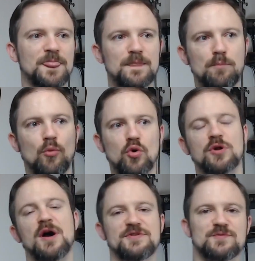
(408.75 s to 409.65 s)

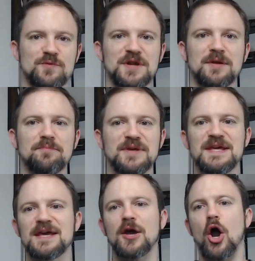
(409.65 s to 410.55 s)
Morgoth's ring
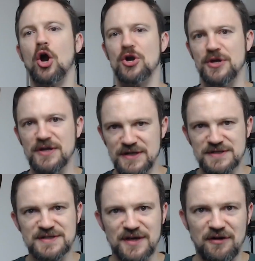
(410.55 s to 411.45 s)
being Arda
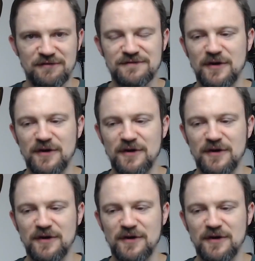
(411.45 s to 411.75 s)
itself.